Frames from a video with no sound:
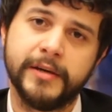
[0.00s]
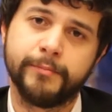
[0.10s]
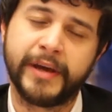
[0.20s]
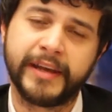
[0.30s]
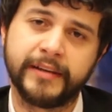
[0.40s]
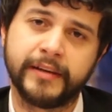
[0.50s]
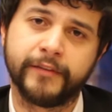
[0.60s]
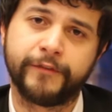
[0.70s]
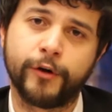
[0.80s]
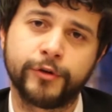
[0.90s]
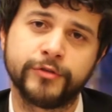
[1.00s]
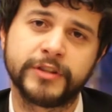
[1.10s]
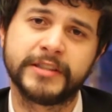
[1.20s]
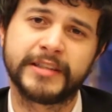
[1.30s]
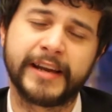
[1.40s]
main
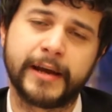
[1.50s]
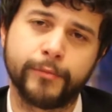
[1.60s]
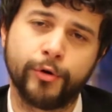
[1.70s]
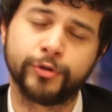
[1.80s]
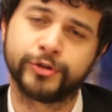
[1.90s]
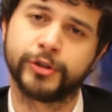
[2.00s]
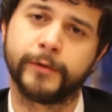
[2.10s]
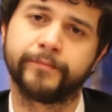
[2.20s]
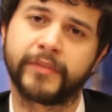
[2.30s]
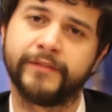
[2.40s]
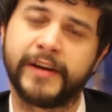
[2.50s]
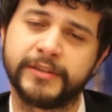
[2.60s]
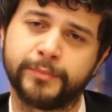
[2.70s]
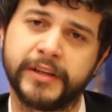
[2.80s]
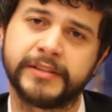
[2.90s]
focuses, and I'm also
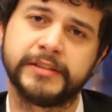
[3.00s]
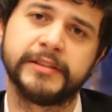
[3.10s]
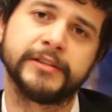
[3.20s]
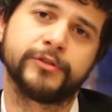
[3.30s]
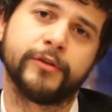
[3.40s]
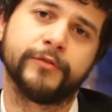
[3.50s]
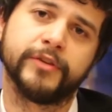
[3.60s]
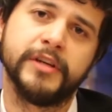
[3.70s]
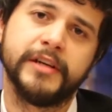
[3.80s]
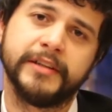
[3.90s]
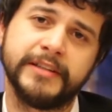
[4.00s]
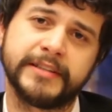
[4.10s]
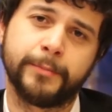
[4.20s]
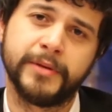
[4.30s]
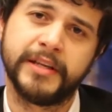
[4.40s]
vice president of
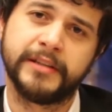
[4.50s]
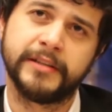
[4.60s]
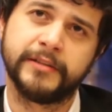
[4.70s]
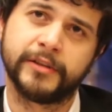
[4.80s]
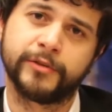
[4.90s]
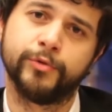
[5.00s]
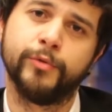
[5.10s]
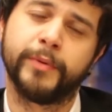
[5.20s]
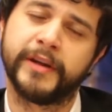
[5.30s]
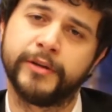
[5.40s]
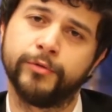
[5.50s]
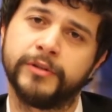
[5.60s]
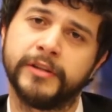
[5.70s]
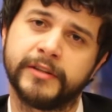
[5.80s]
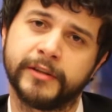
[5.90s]
disability intergroup and
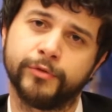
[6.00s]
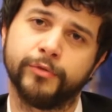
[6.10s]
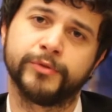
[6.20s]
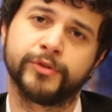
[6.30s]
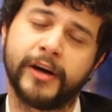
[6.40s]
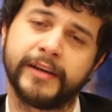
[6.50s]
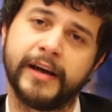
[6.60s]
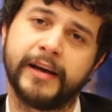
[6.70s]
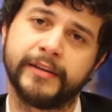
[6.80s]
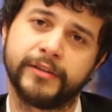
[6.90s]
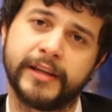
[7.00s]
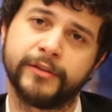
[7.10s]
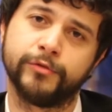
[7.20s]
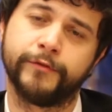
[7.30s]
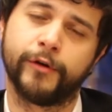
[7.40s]
youth intergroup. So I
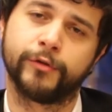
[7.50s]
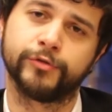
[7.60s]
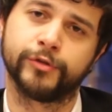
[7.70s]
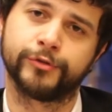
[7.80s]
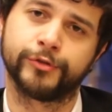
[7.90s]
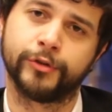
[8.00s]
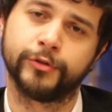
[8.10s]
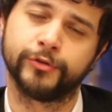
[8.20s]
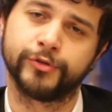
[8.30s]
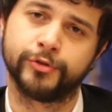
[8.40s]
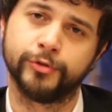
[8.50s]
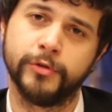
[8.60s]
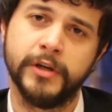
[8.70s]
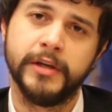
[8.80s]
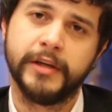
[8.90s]
tend to focus also on those
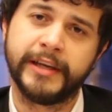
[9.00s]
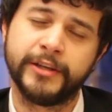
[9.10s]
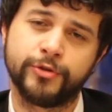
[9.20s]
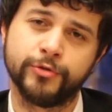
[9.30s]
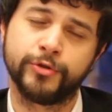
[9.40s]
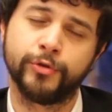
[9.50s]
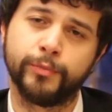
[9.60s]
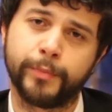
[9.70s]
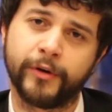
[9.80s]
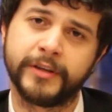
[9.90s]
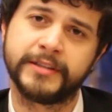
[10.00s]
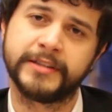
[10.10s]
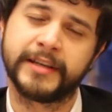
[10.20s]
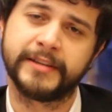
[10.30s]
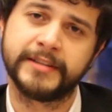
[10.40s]
two issues, youth
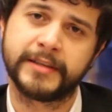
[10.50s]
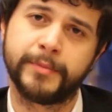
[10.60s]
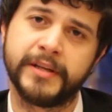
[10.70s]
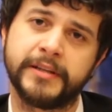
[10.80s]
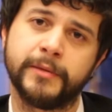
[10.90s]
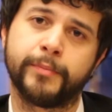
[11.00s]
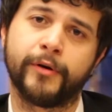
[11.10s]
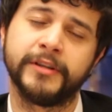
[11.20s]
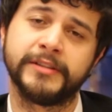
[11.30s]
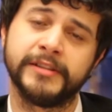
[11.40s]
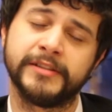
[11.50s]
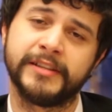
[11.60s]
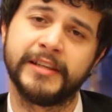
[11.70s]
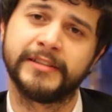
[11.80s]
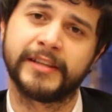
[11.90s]
policies and disability policies,
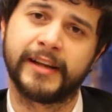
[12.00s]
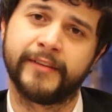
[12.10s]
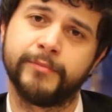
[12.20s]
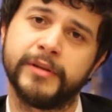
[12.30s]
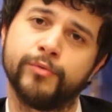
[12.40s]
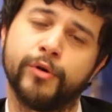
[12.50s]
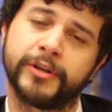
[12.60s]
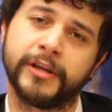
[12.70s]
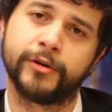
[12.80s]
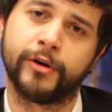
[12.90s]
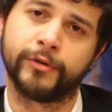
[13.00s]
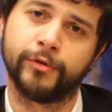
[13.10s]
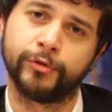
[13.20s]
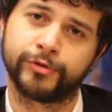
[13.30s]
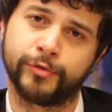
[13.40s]
things that I've been working on
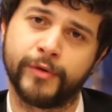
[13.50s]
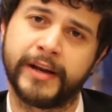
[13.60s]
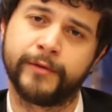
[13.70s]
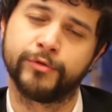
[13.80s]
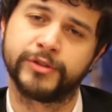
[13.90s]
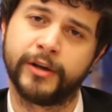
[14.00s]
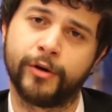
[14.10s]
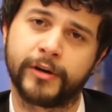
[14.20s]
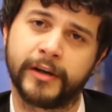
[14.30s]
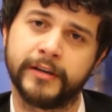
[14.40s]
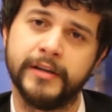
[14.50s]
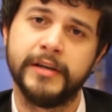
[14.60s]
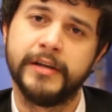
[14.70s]
also when I was a local